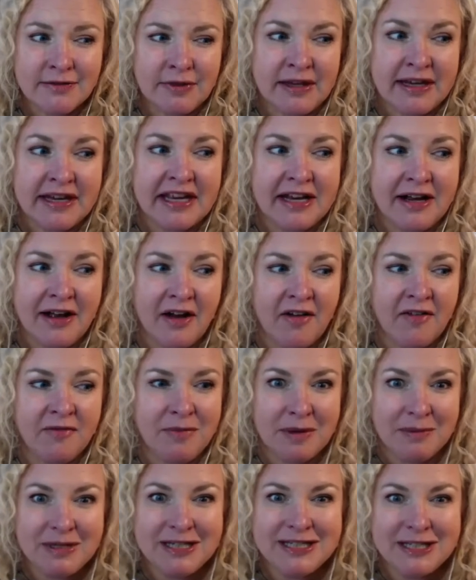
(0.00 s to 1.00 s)
thinking of
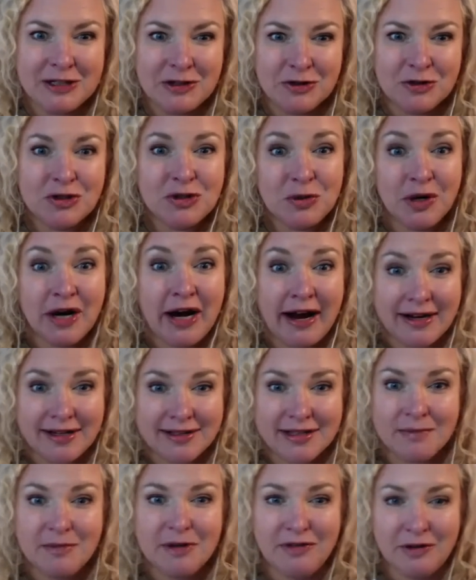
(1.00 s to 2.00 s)
maybe tier 2 or
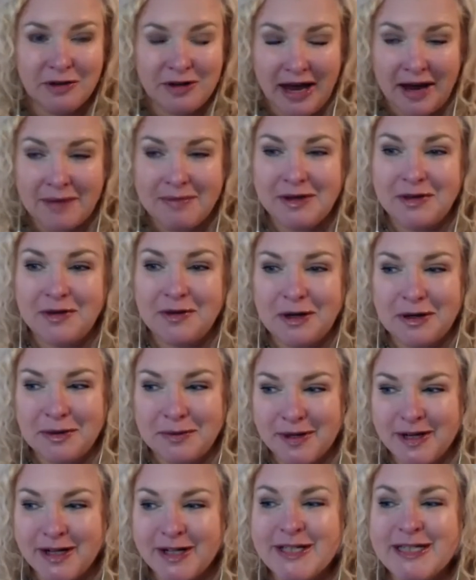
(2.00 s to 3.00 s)
academic vocabulary
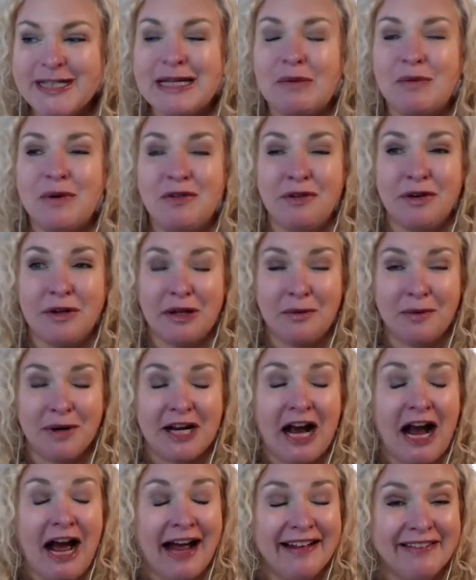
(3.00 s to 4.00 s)
words that we really want
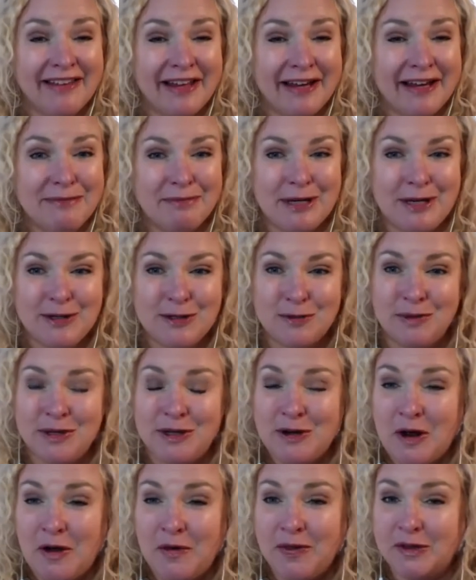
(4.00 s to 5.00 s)
to highlight because we
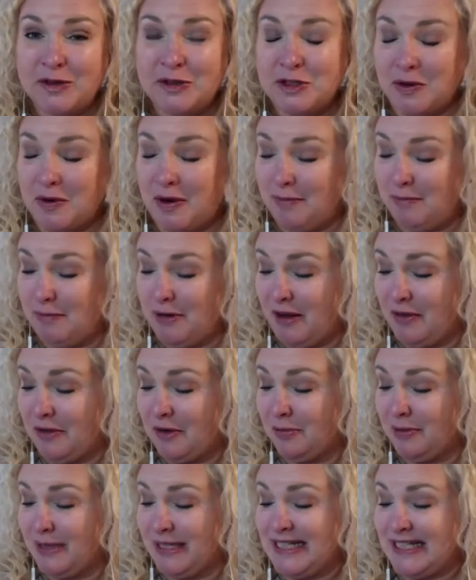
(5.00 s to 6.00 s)
know they'll show up in
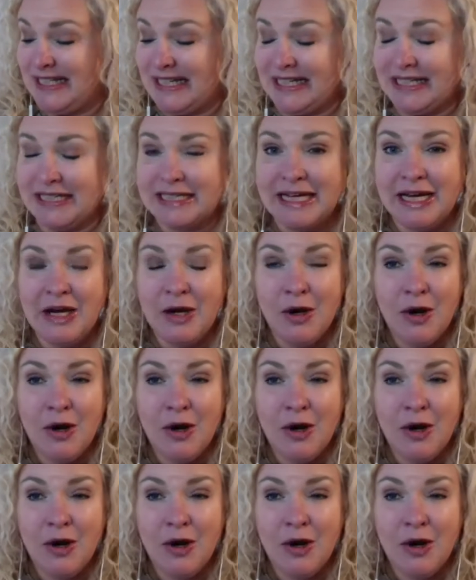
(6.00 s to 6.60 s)
other places.